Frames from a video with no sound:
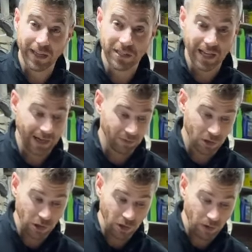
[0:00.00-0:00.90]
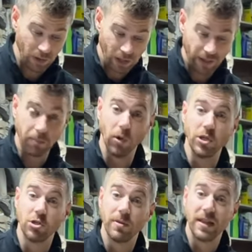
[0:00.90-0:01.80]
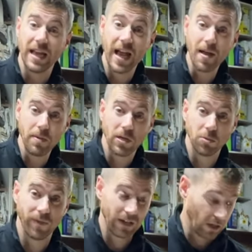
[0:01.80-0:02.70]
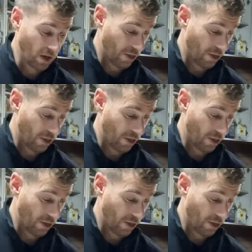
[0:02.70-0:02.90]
down to the moisture in the air because we've had a lot of